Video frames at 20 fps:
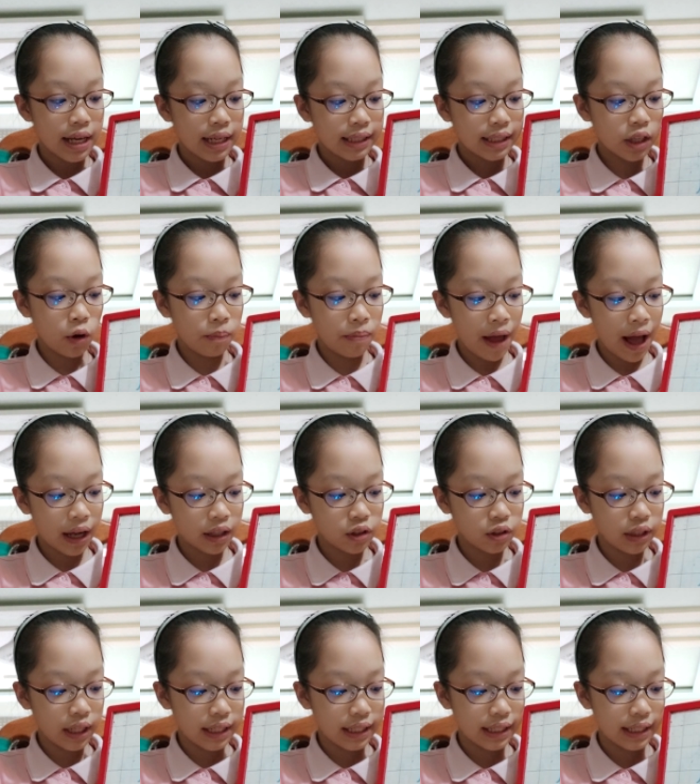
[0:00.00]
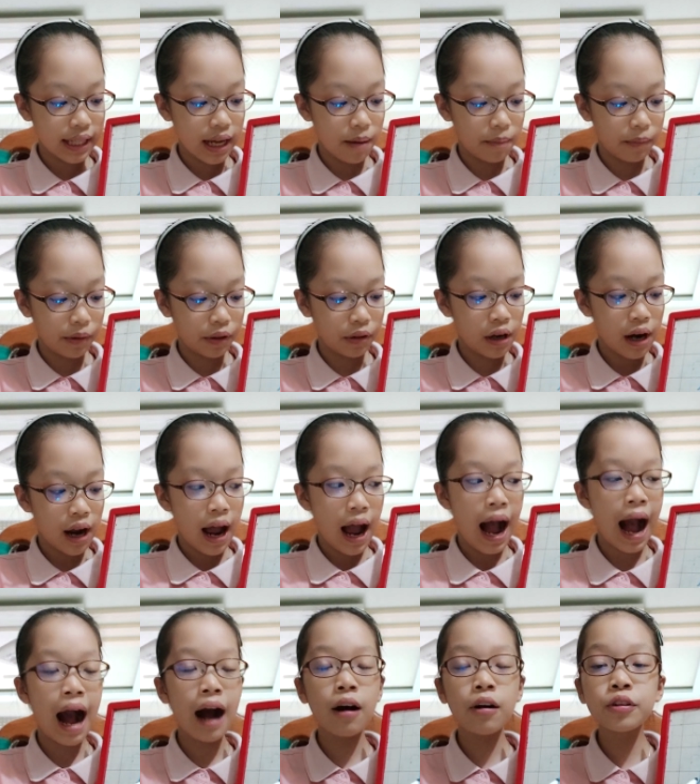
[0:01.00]
So back to this number.
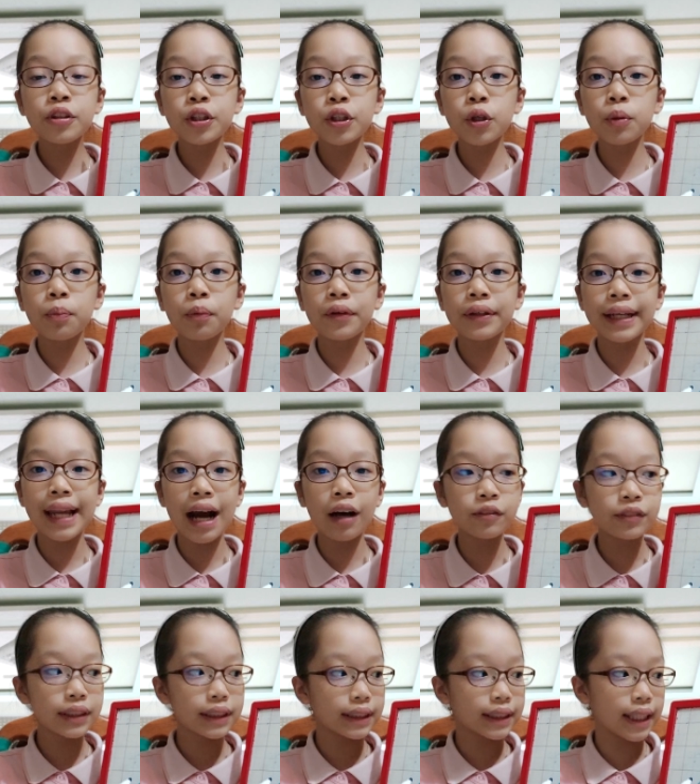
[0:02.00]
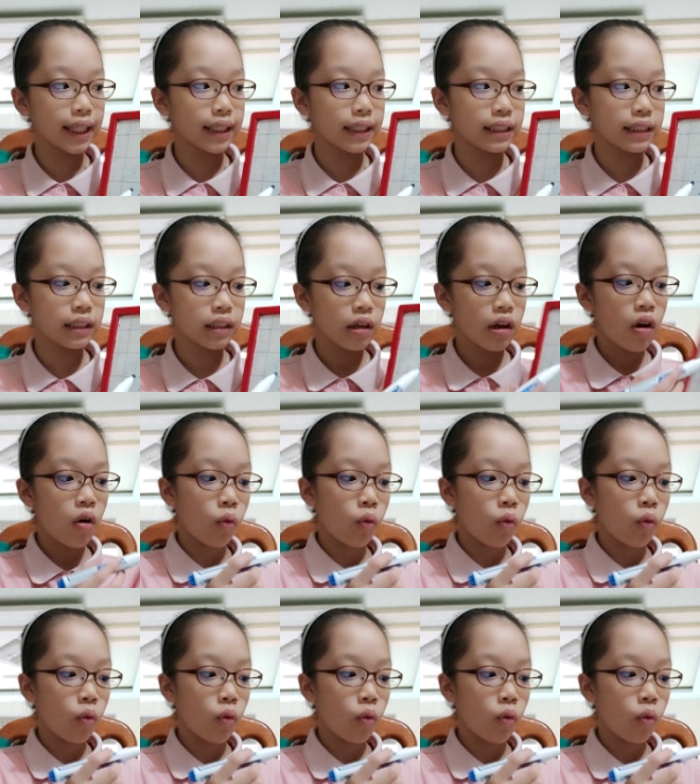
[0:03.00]
How do you pronounce it?